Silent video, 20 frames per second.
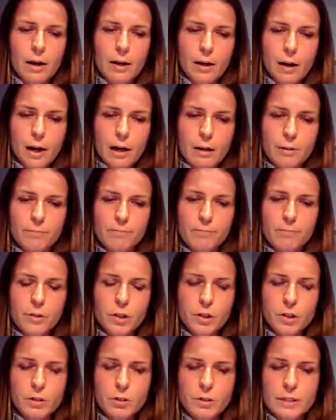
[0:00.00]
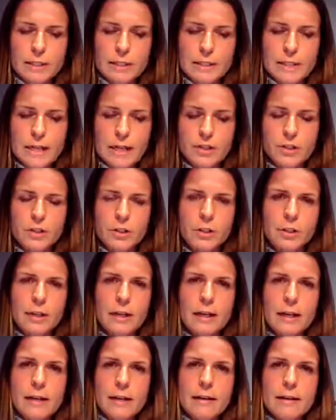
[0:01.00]
um, short stature.
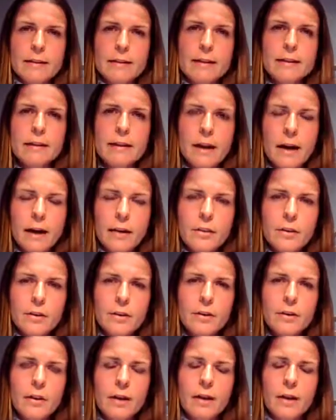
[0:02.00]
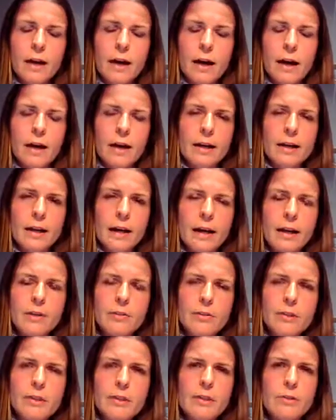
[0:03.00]
Then the other uh,
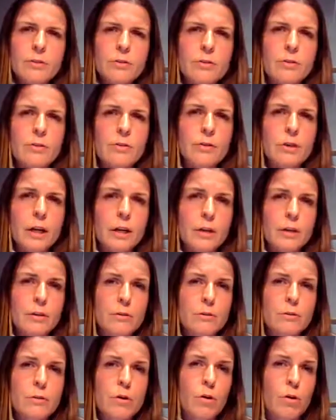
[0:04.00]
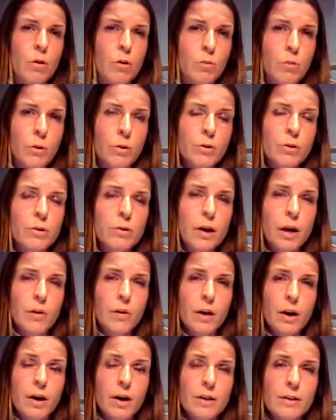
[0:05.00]
categories include, include hormonal
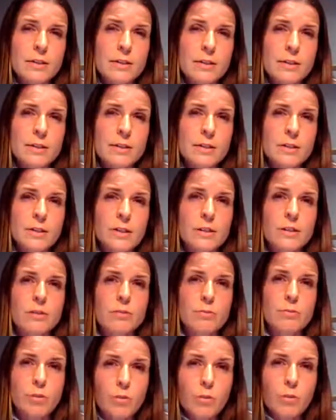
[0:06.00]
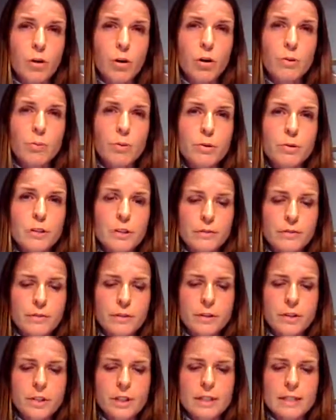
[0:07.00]
causes such as growth hormone
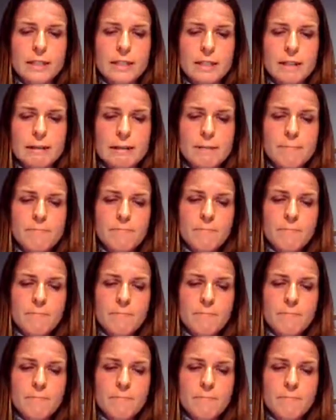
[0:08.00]
deficiency.